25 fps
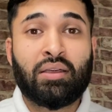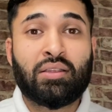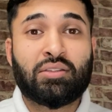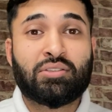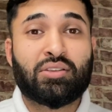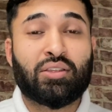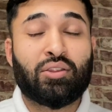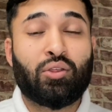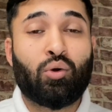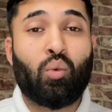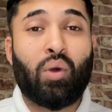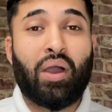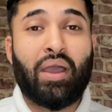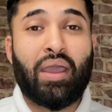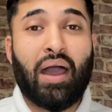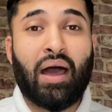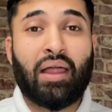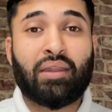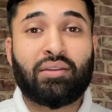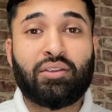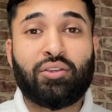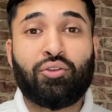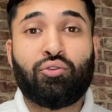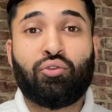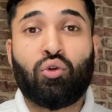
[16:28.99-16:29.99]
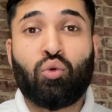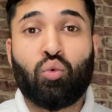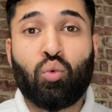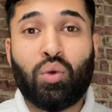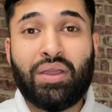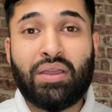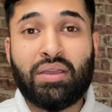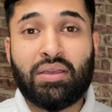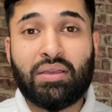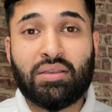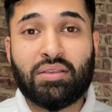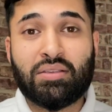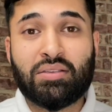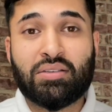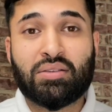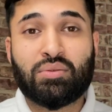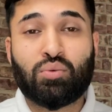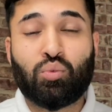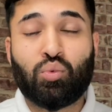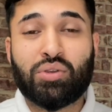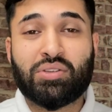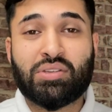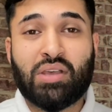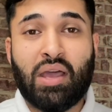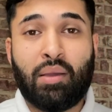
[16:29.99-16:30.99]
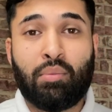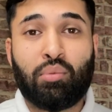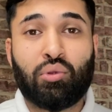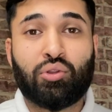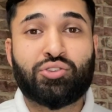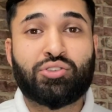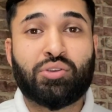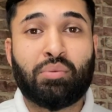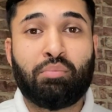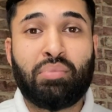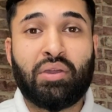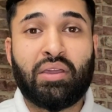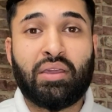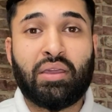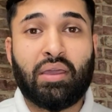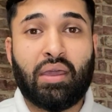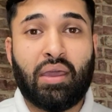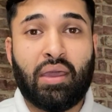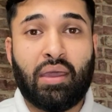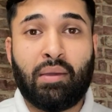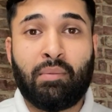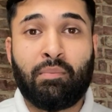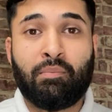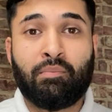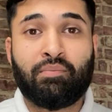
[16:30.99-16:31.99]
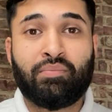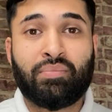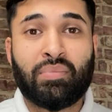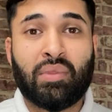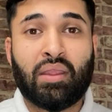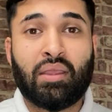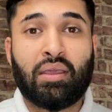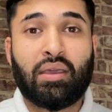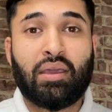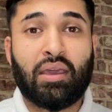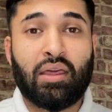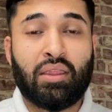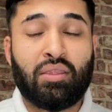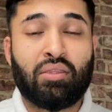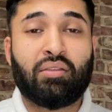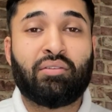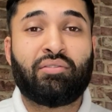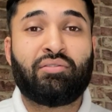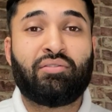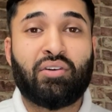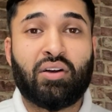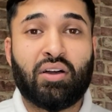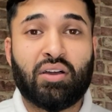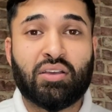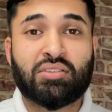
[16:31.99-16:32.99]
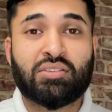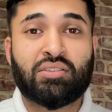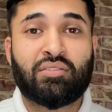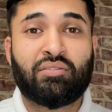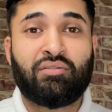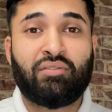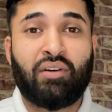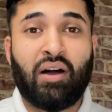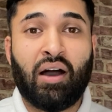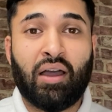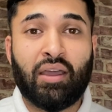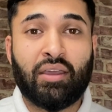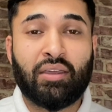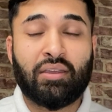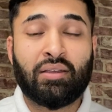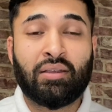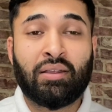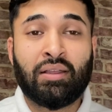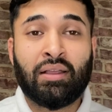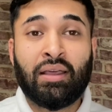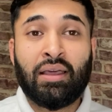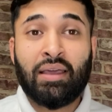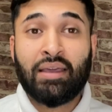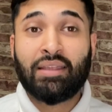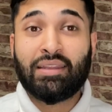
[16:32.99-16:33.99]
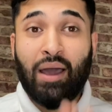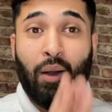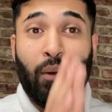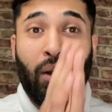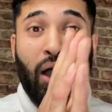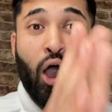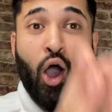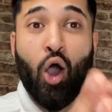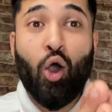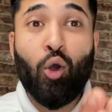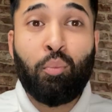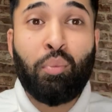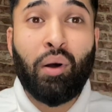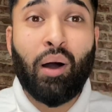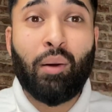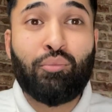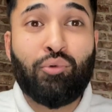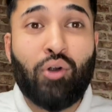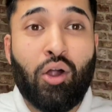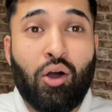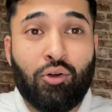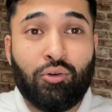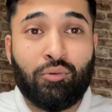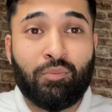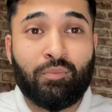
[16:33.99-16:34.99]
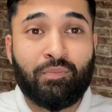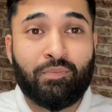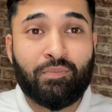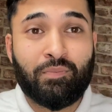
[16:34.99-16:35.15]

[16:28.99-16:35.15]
to the way Andy Ruiz was able to beat him in the first fight. Now, I hope I'm wrong.